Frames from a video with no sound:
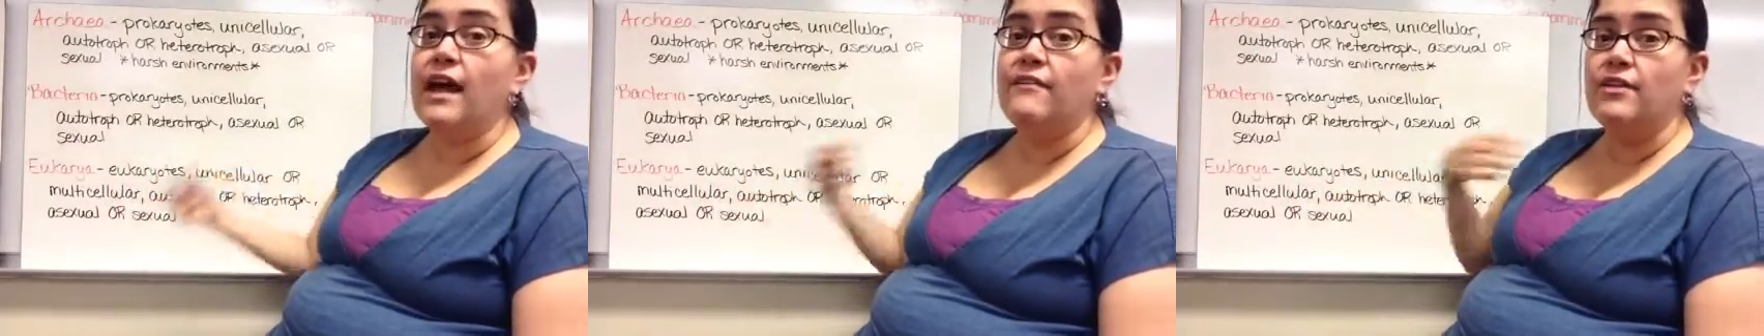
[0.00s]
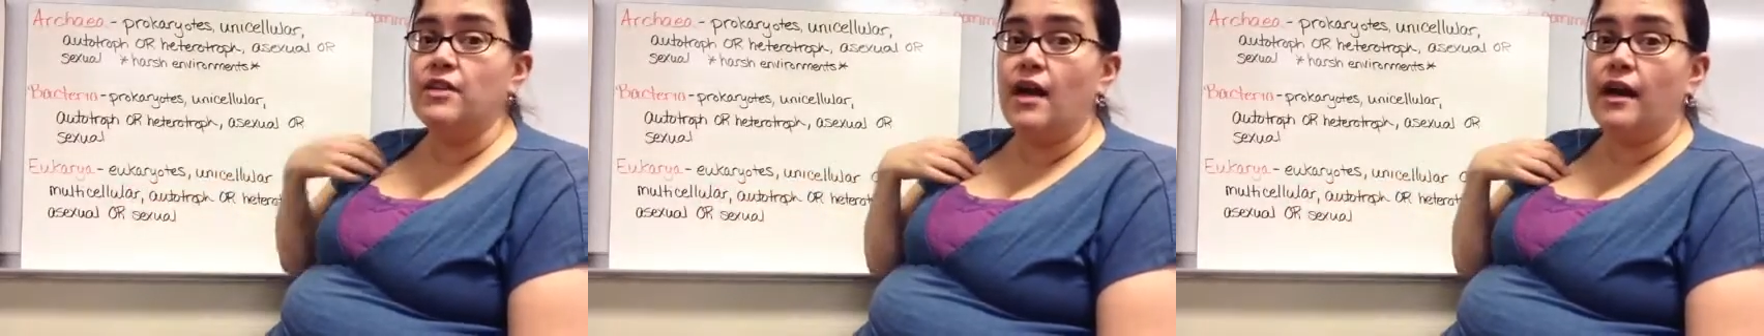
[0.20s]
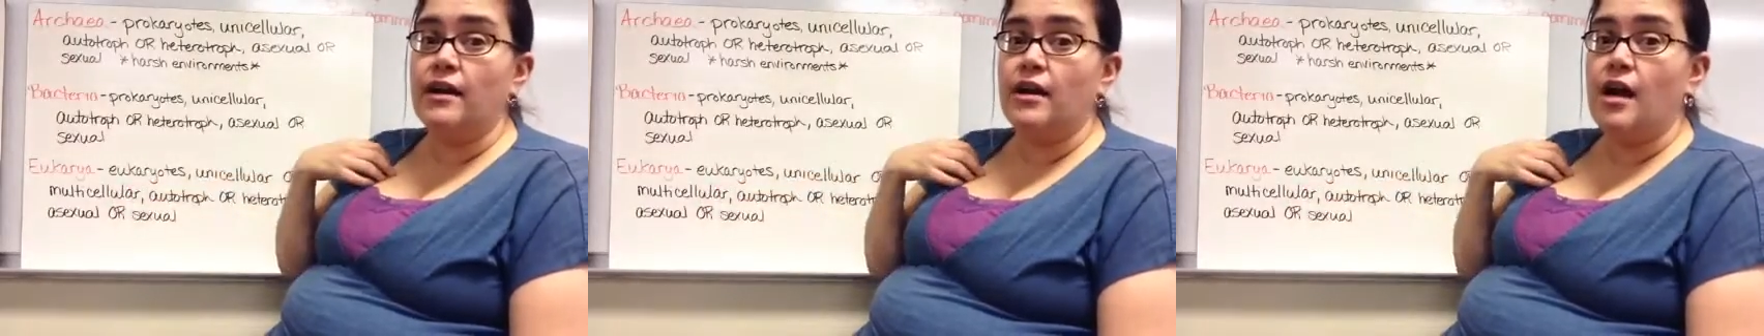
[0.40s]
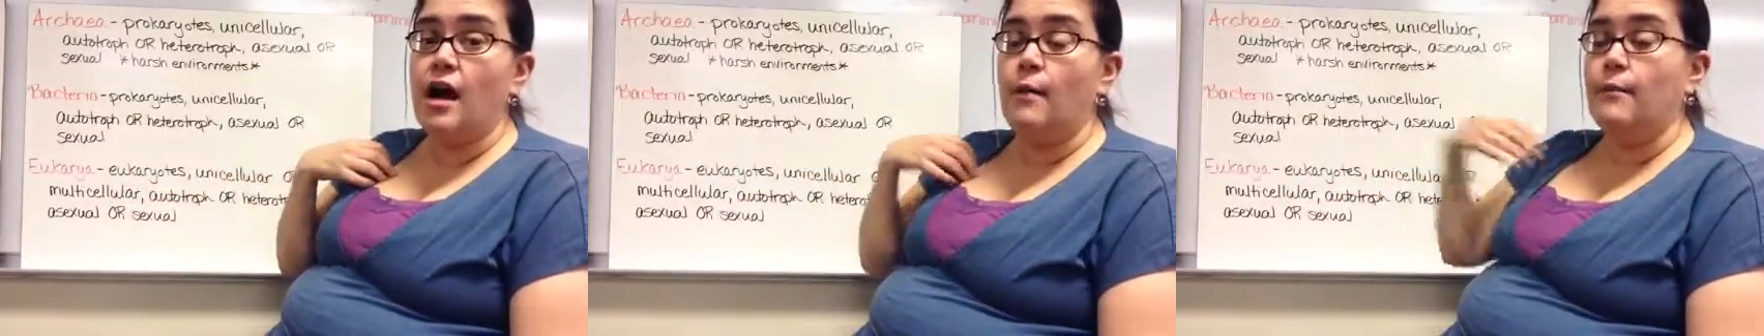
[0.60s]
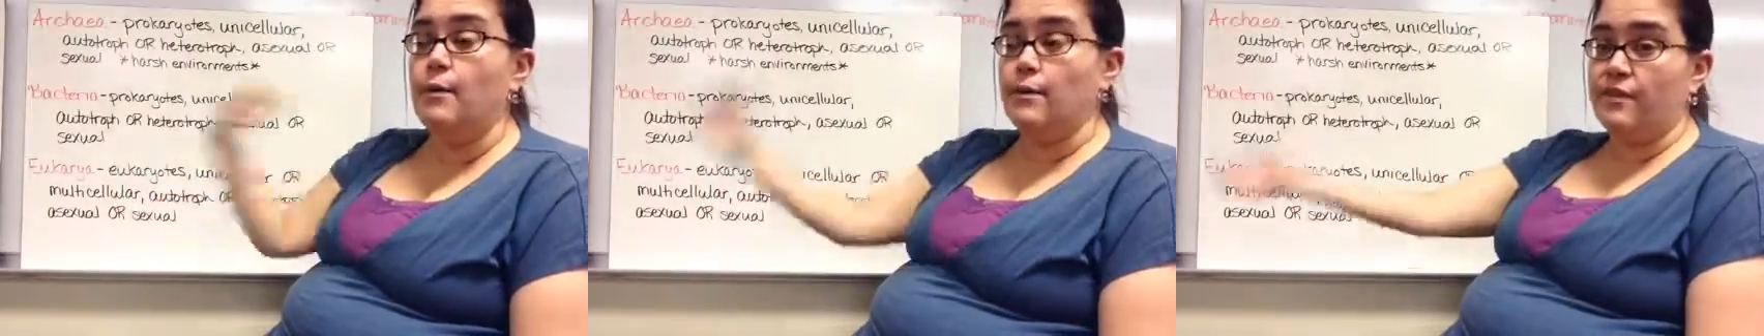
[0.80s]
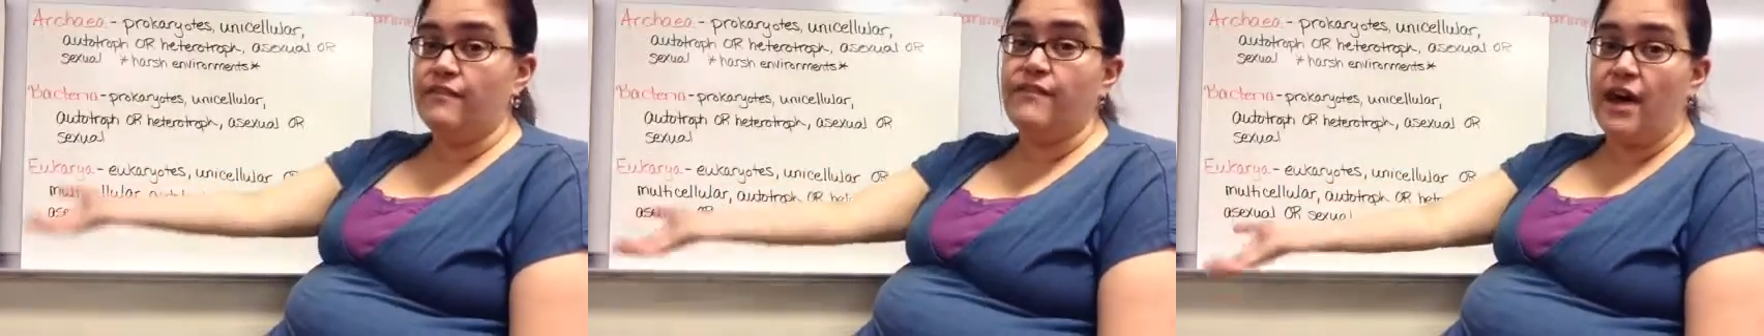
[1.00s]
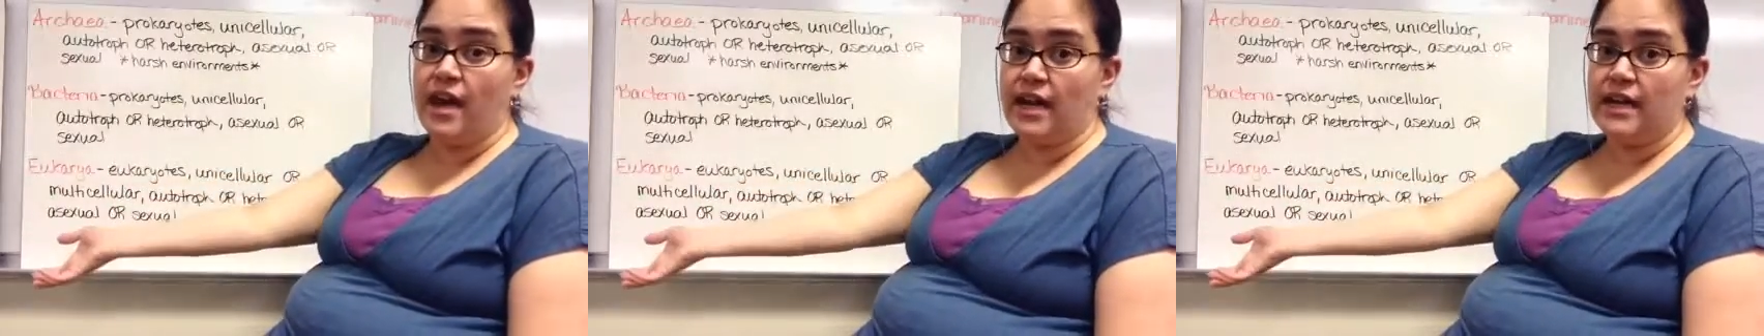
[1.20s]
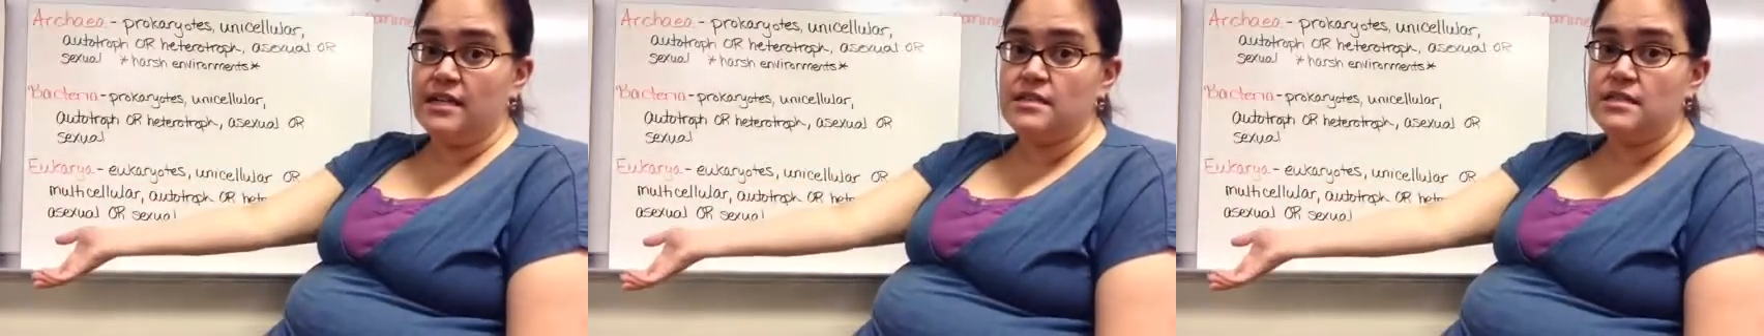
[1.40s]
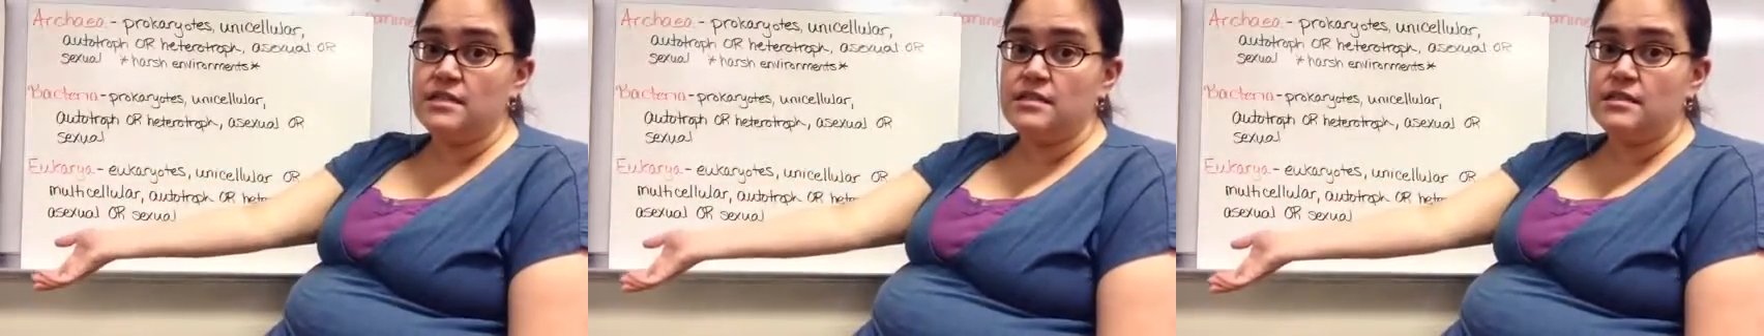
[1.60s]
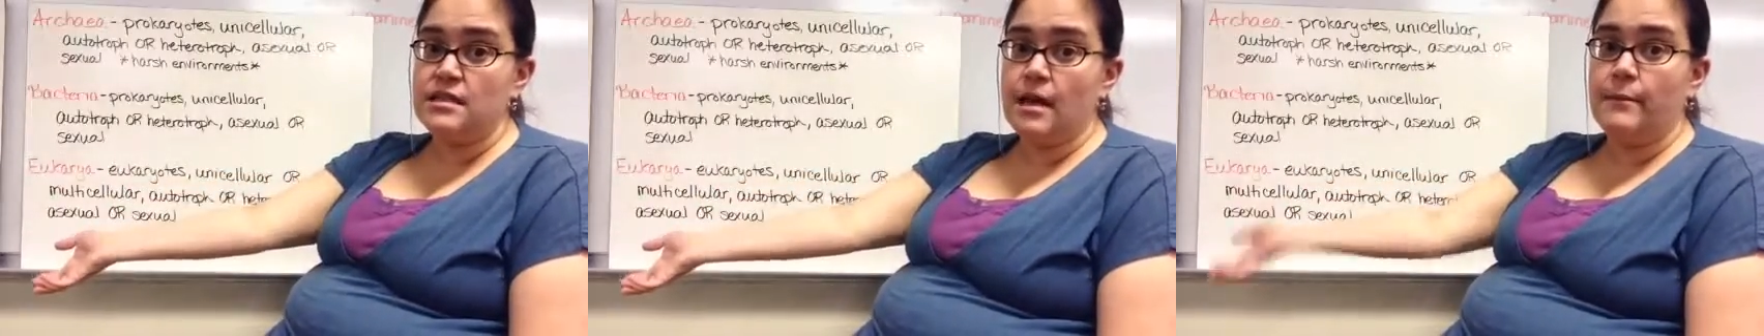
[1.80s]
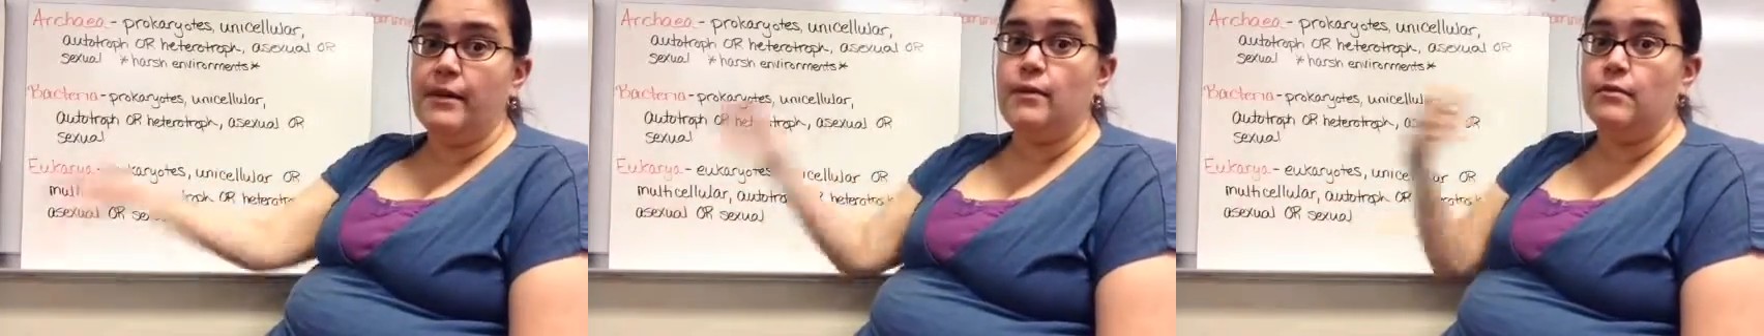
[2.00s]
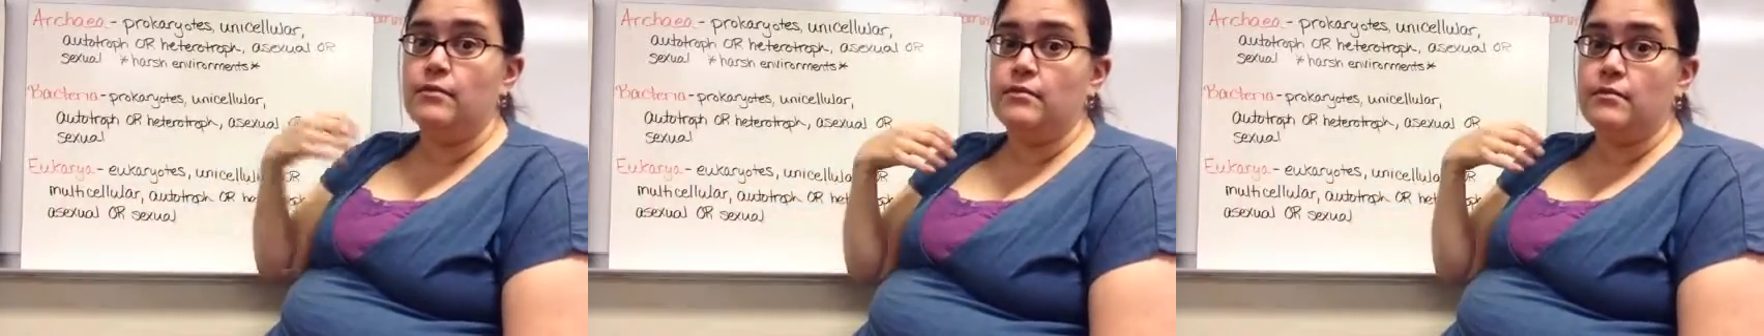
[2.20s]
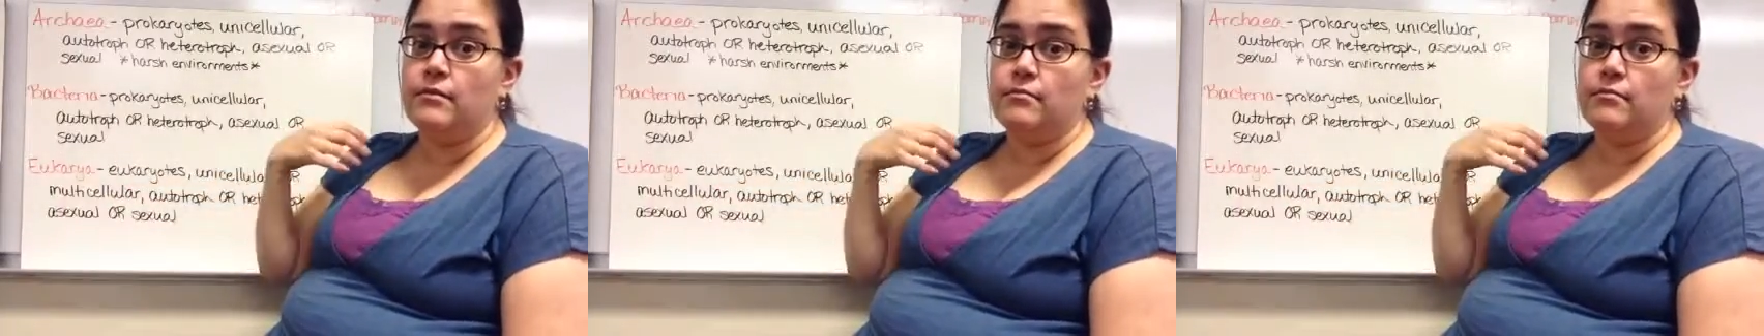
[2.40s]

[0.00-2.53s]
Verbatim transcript: have a lot in common with a fungus. I mean,